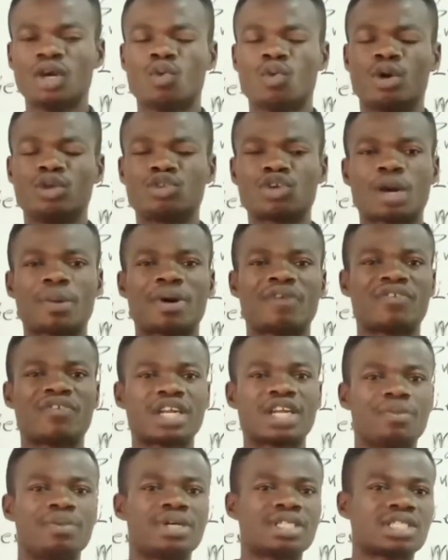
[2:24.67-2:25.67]
When we talk about
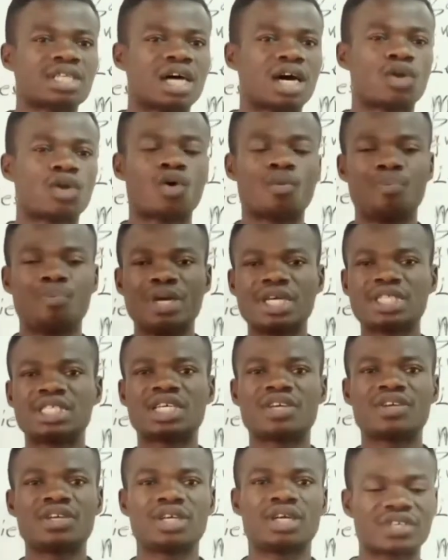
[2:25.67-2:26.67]
fundamental or
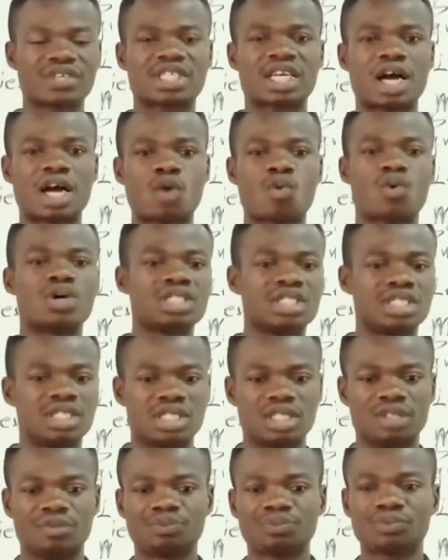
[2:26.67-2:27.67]
basic physical quantity,